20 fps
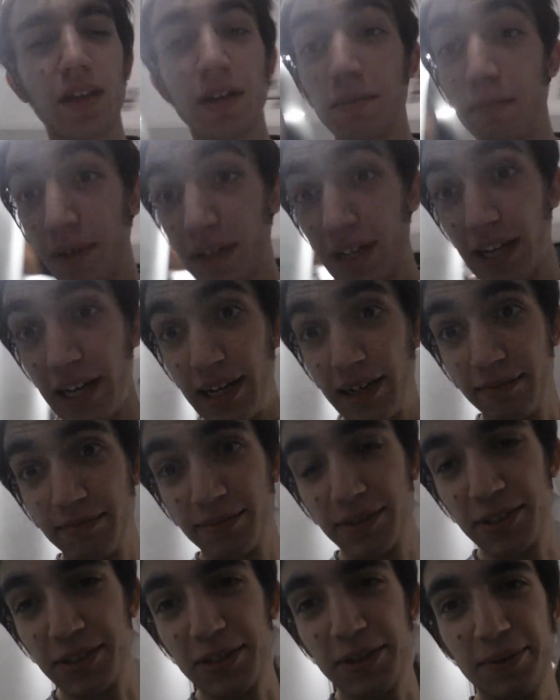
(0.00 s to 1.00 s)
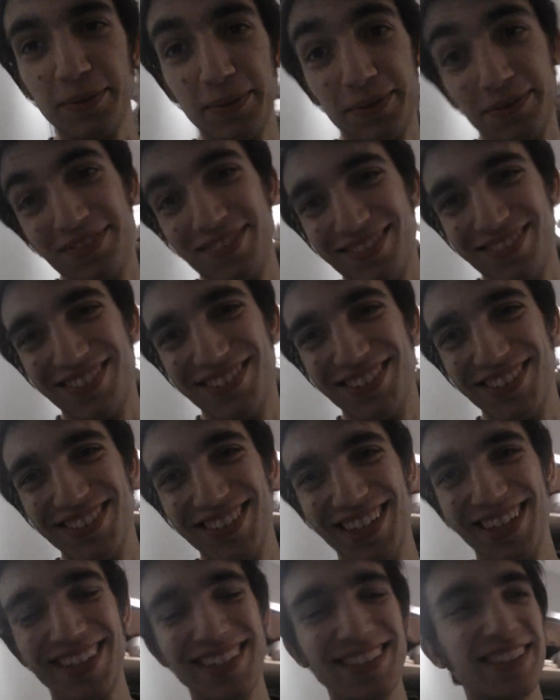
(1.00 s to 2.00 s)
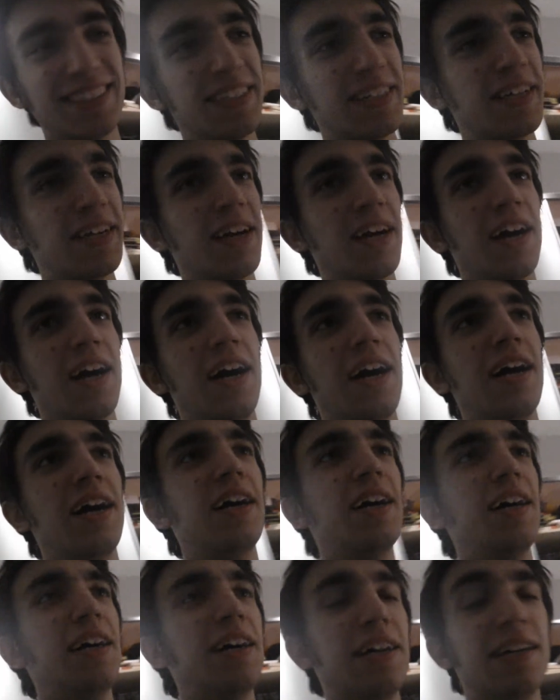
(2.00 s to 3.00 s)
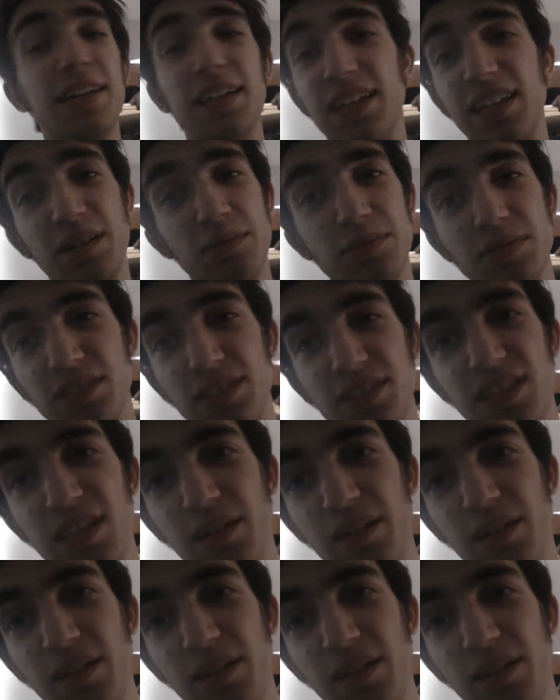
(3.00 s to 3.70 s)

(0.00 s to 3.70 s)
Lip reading: But yeah, so we've done that. That was